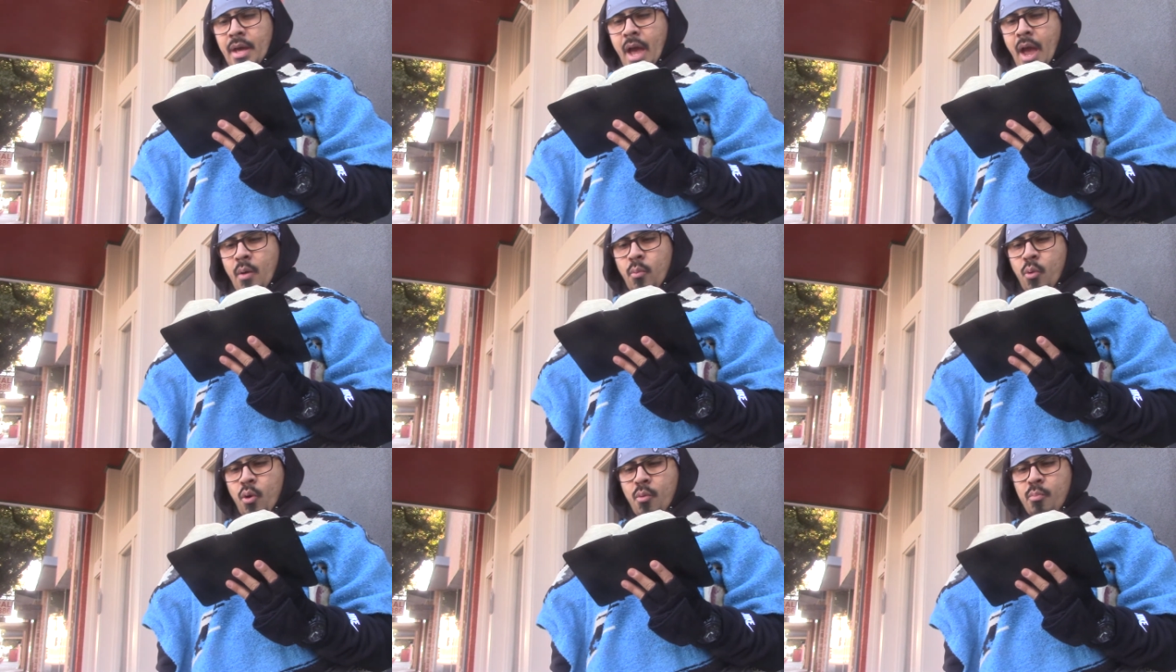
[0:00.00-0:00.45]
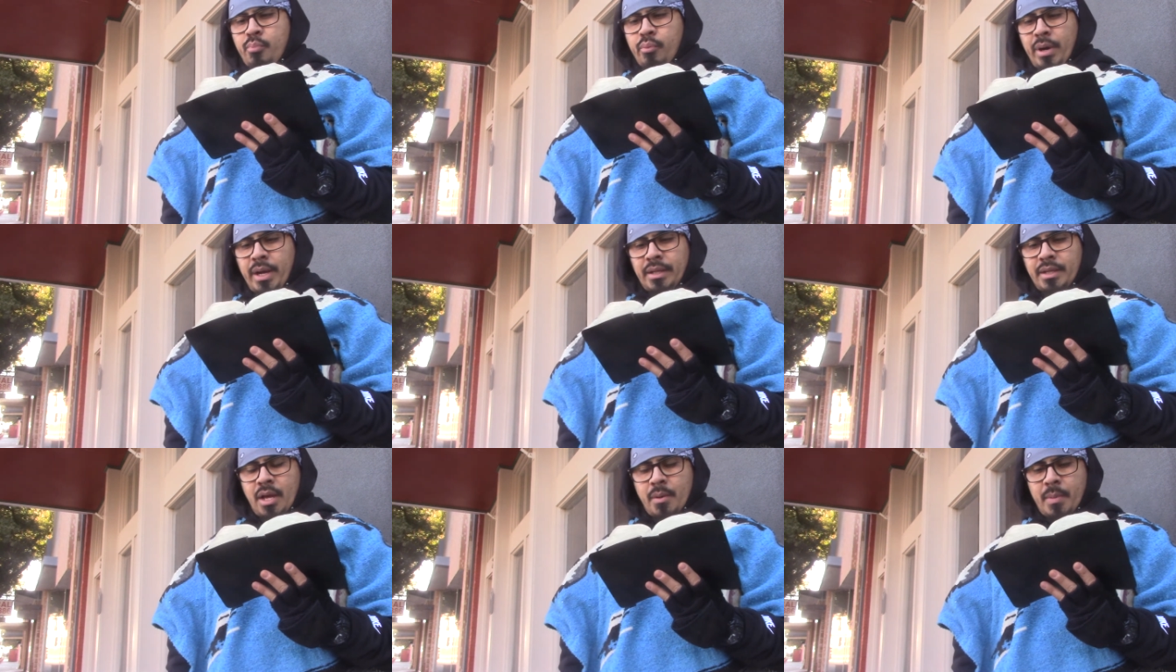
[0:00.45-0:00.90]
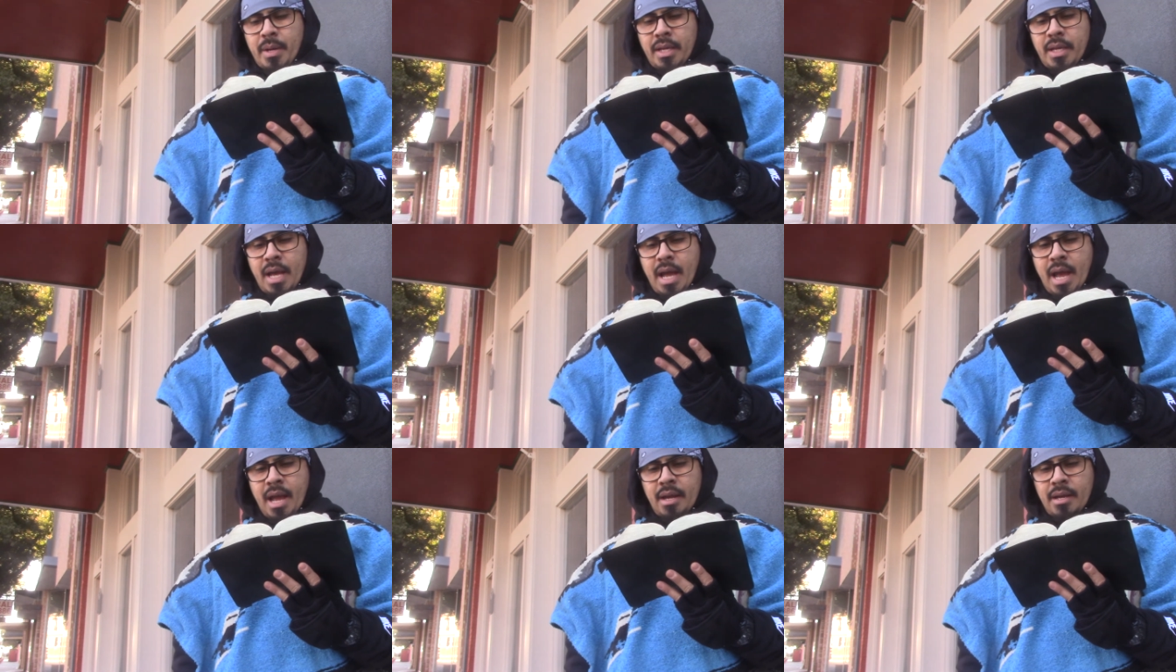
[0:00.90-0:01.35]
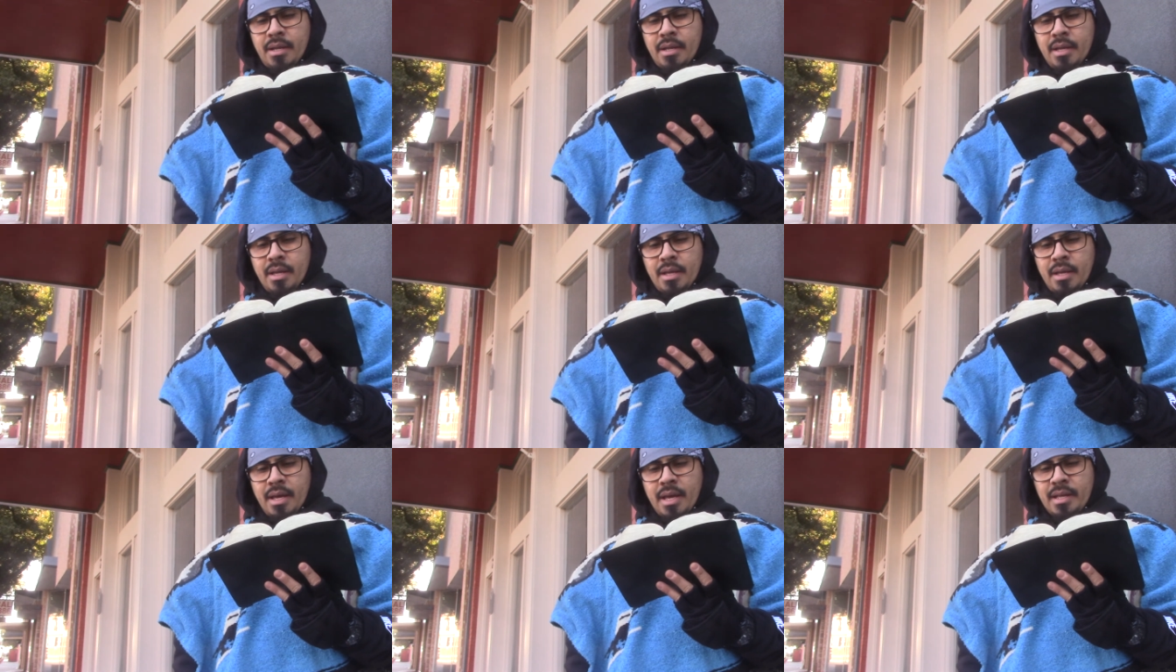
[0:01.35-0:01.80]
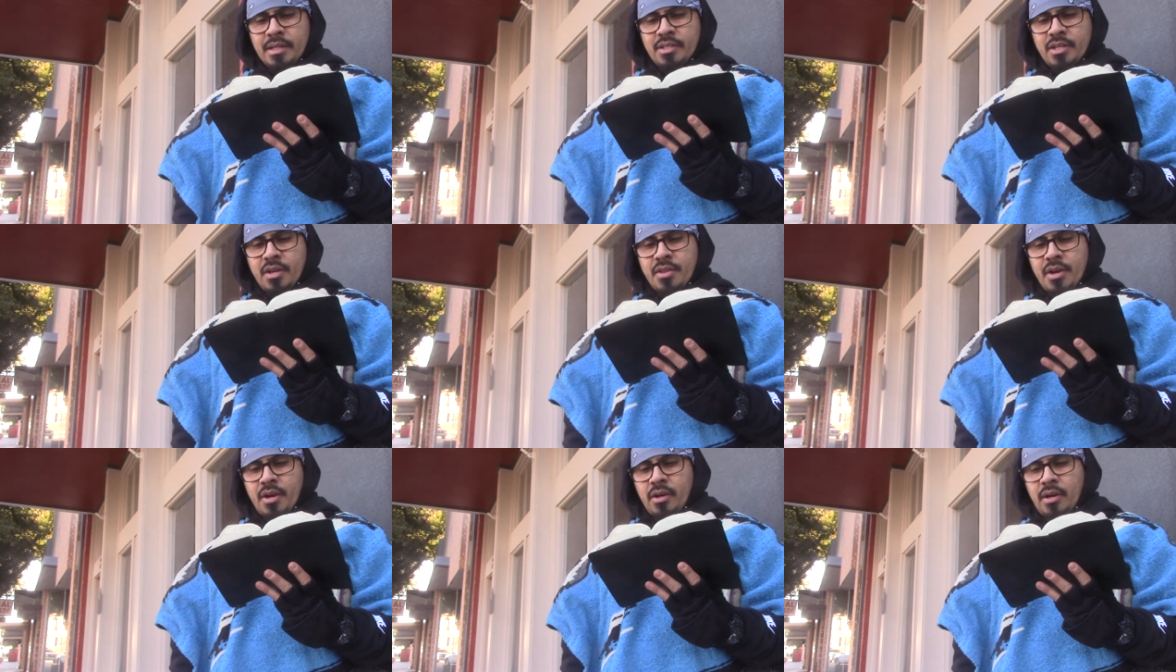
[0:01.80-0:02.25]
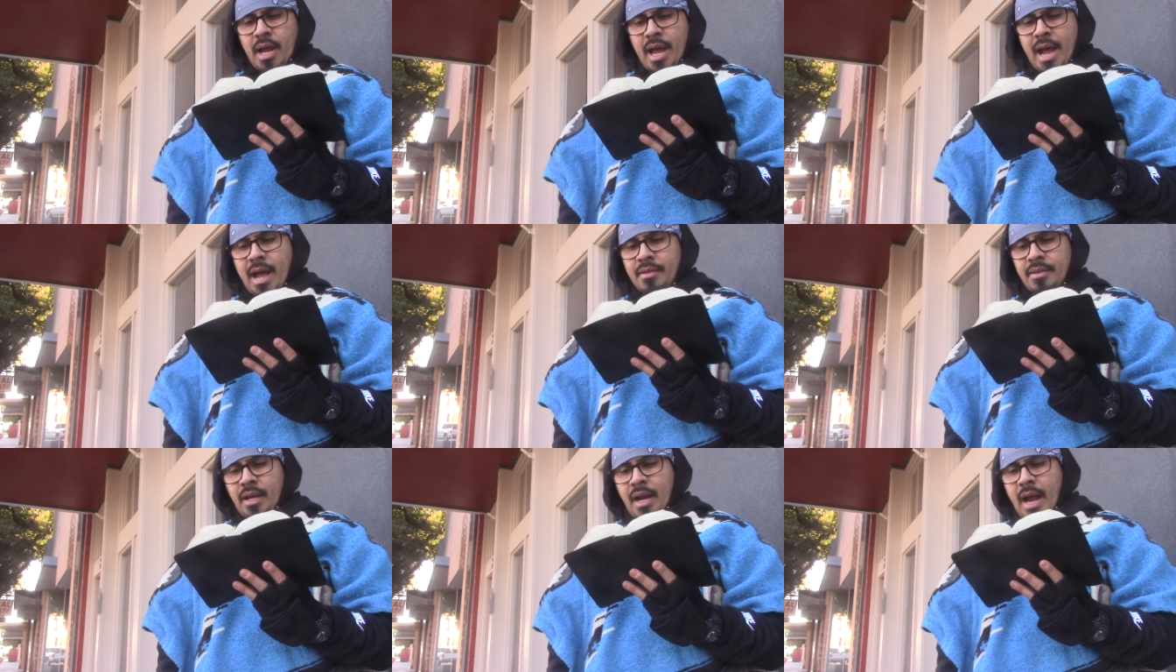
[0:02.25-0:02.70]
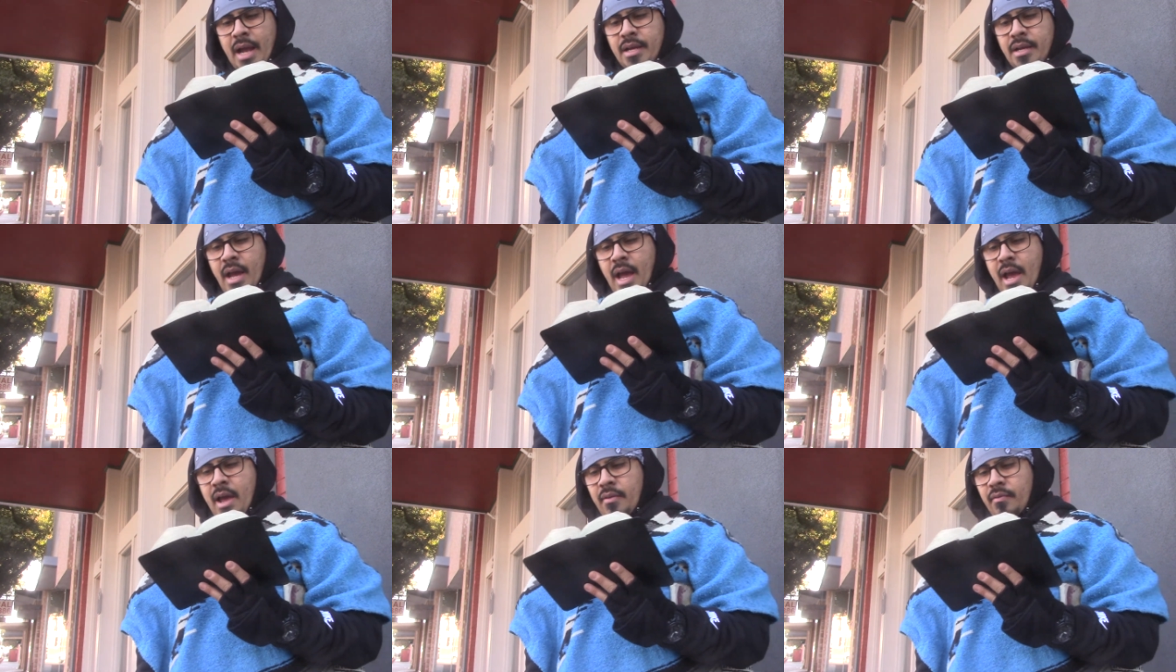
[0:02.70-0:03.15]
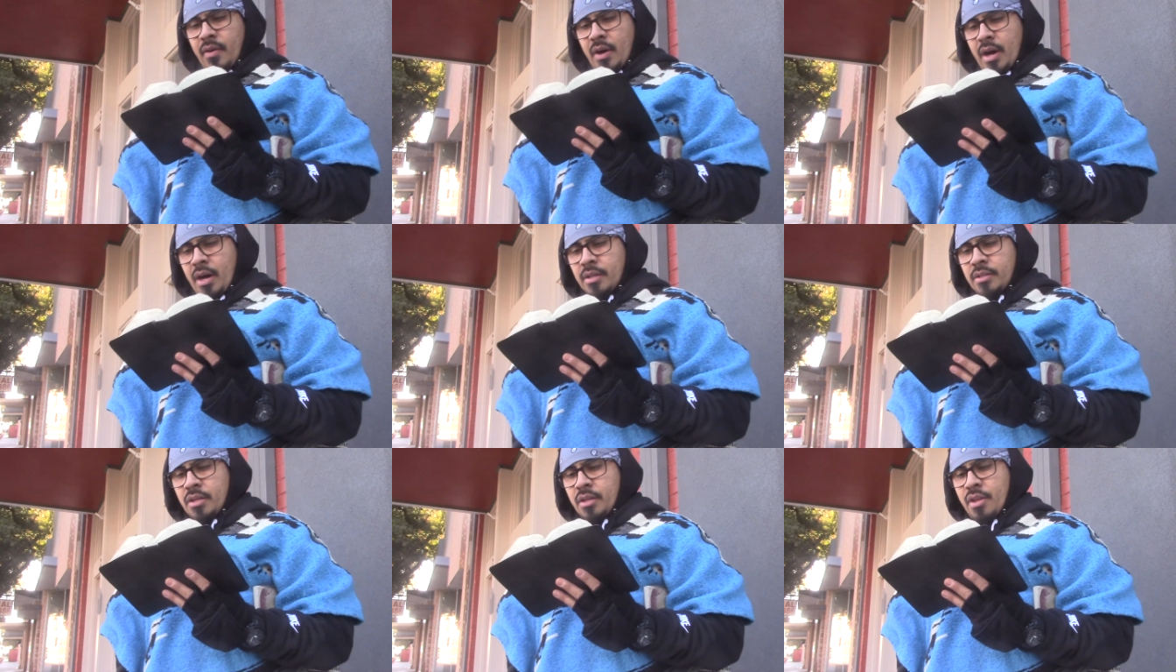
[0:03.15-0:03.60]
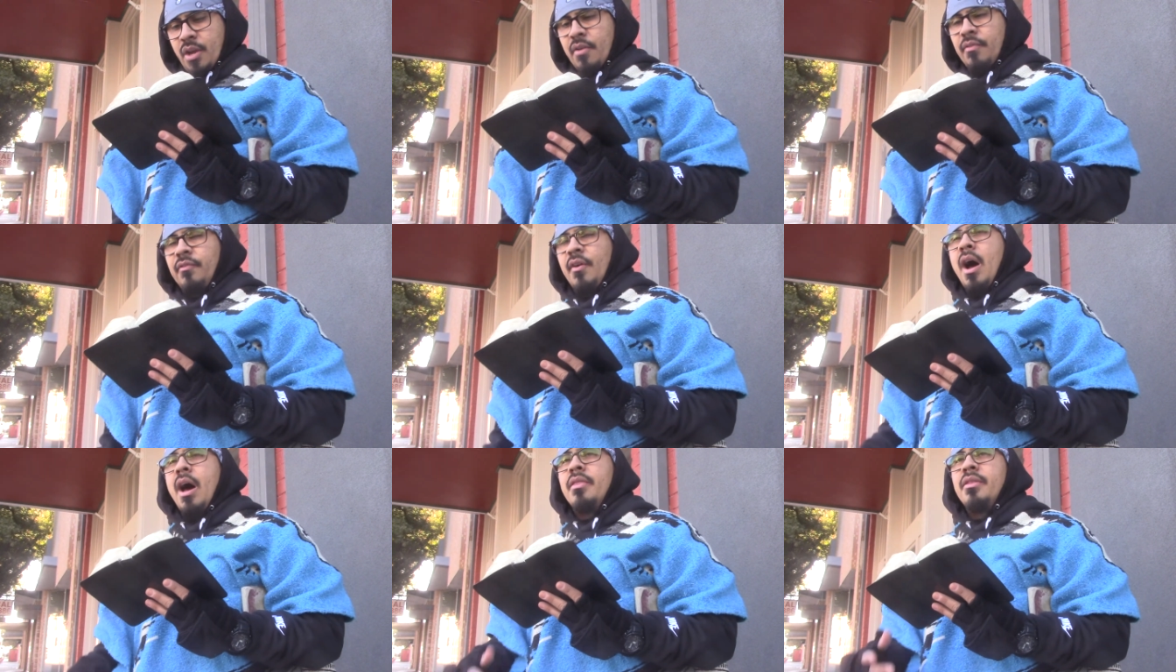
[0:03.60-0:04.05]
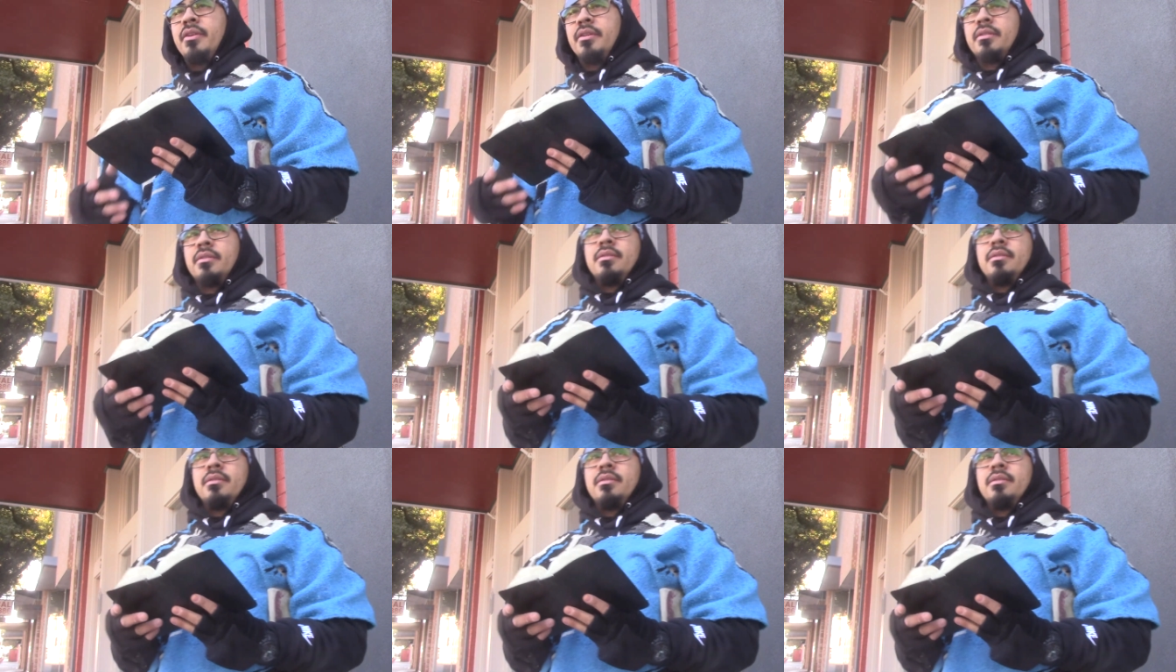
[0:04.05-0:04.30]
and will bring them again into their land that I gave unto their fathers.